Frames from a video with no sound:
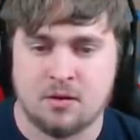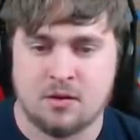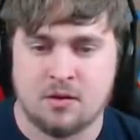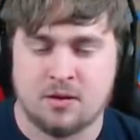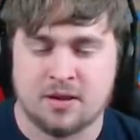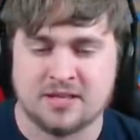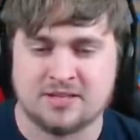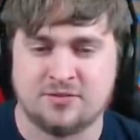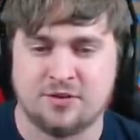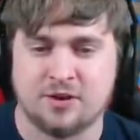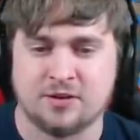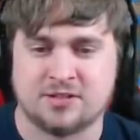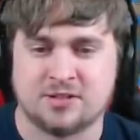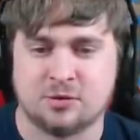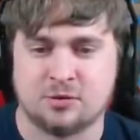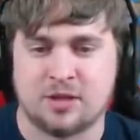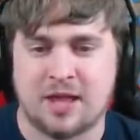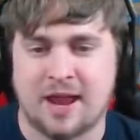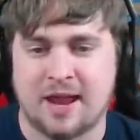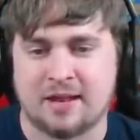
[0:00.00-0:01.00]
If you do it
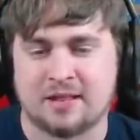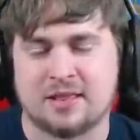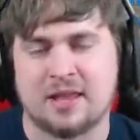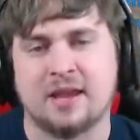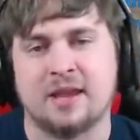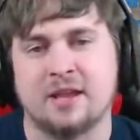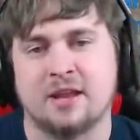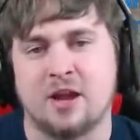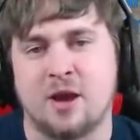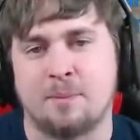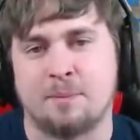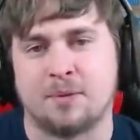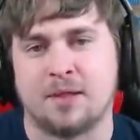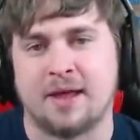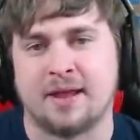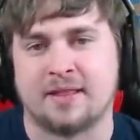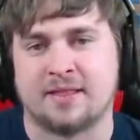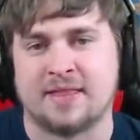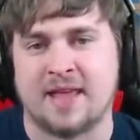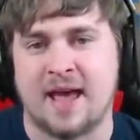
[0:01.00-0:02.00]
too late, they get up
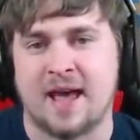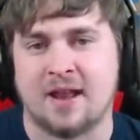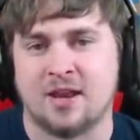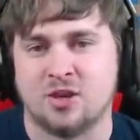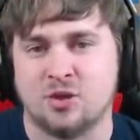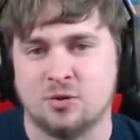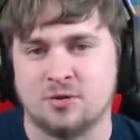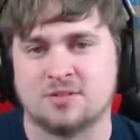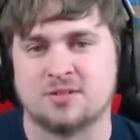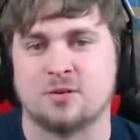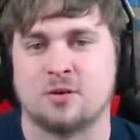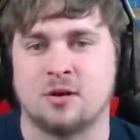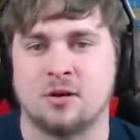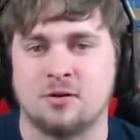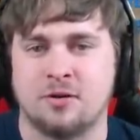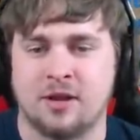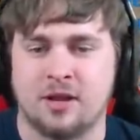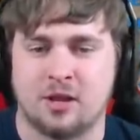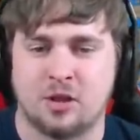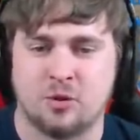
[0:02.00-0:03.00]
like that. You do it too
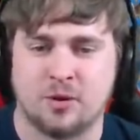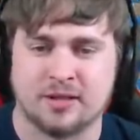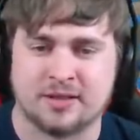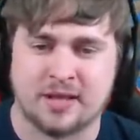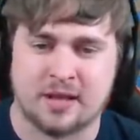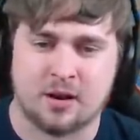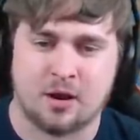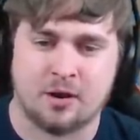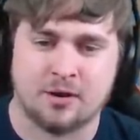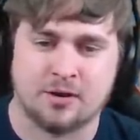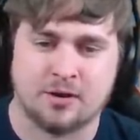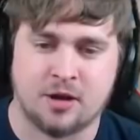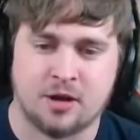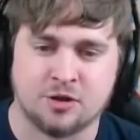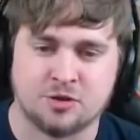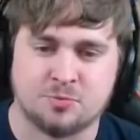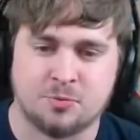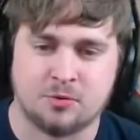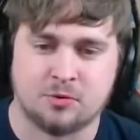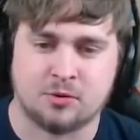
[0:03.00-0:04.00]
early, you get that
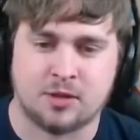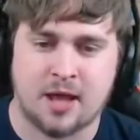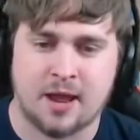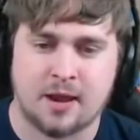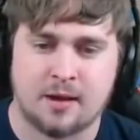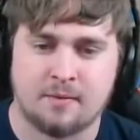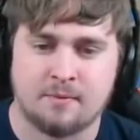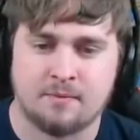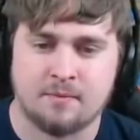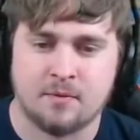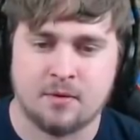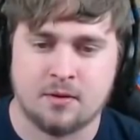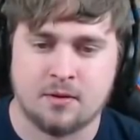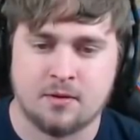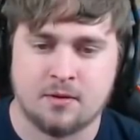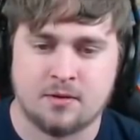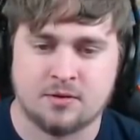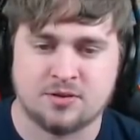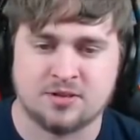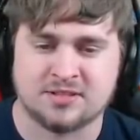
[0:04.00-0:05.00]
undodgeable light.
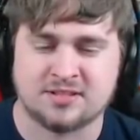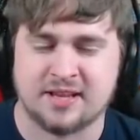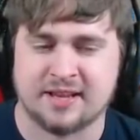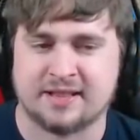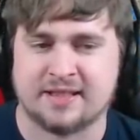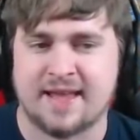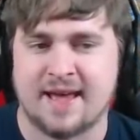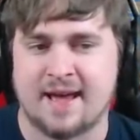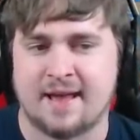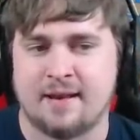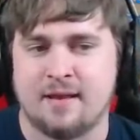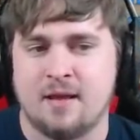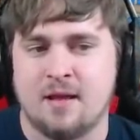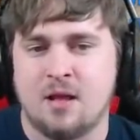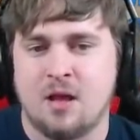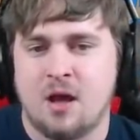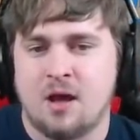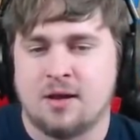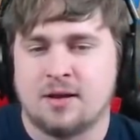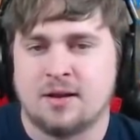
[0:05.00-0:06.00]
Just like that.
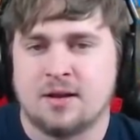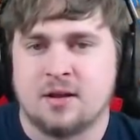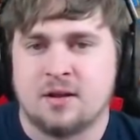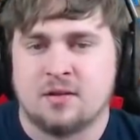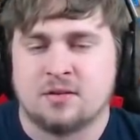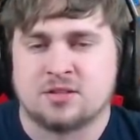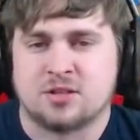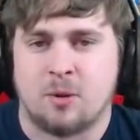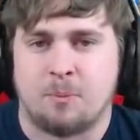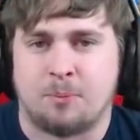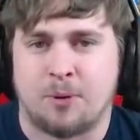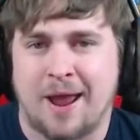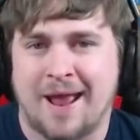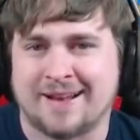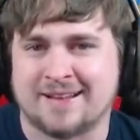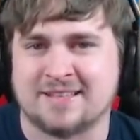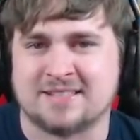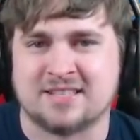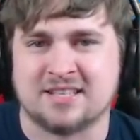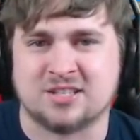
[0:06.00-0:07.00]
So
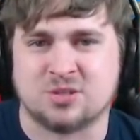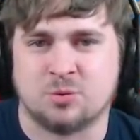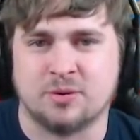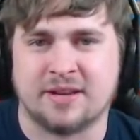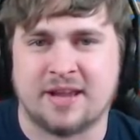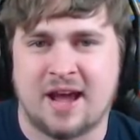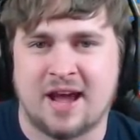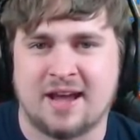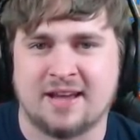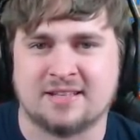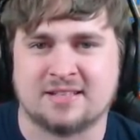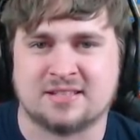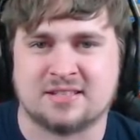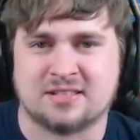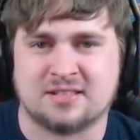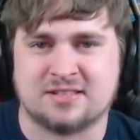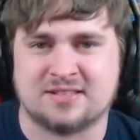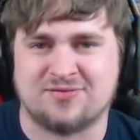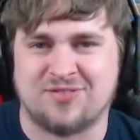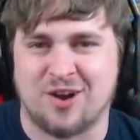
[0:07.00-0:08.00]
practice this one,
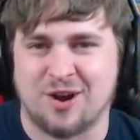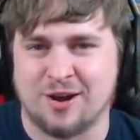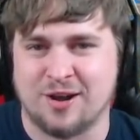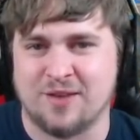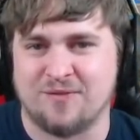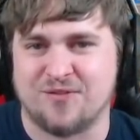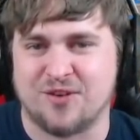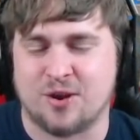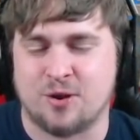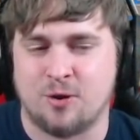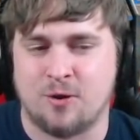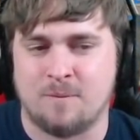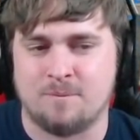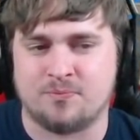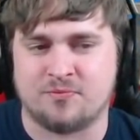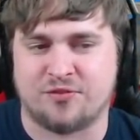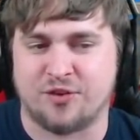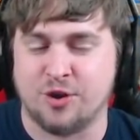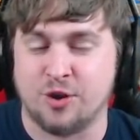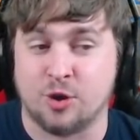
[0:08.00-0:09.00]
guys. It's very
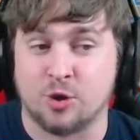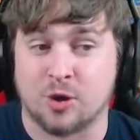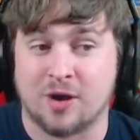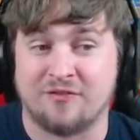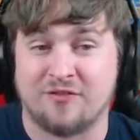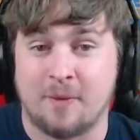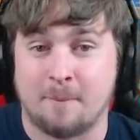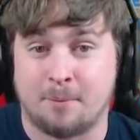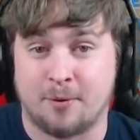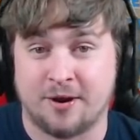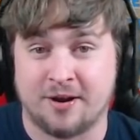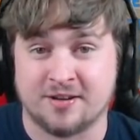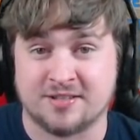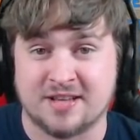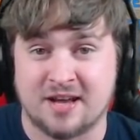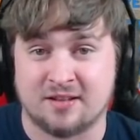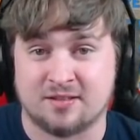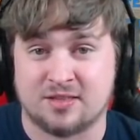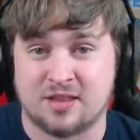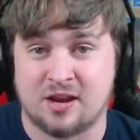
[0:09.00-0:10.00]
difficult for you Griffin players
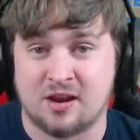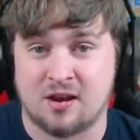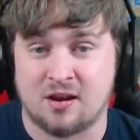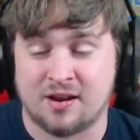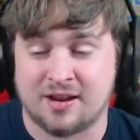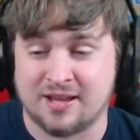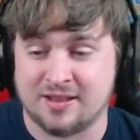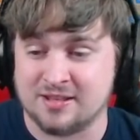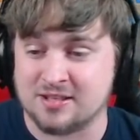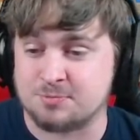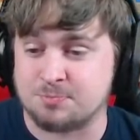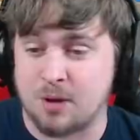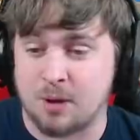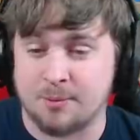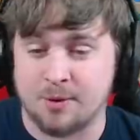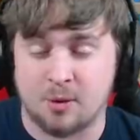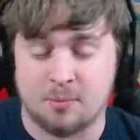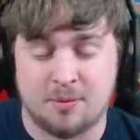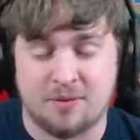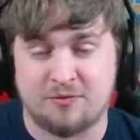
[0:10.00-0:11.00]
out there. Again, this
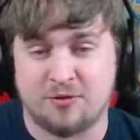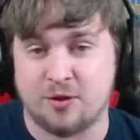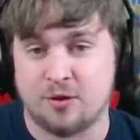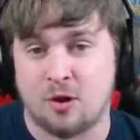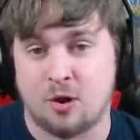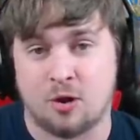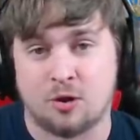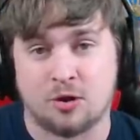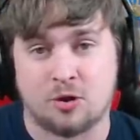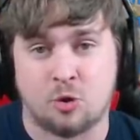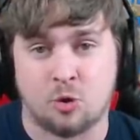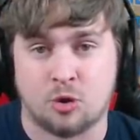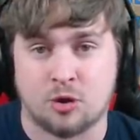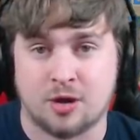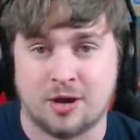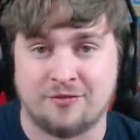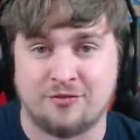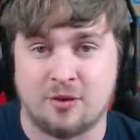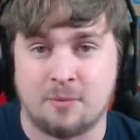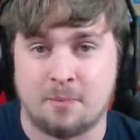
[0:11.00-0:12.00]
probably won't be for you hardcore
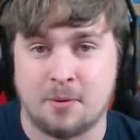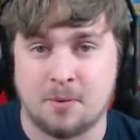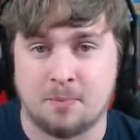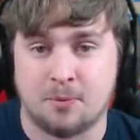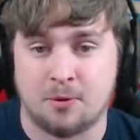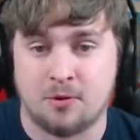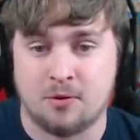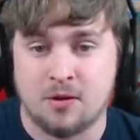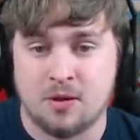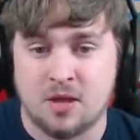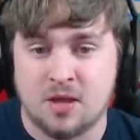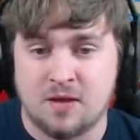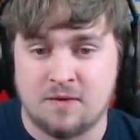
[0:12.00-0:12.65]
Griffin people.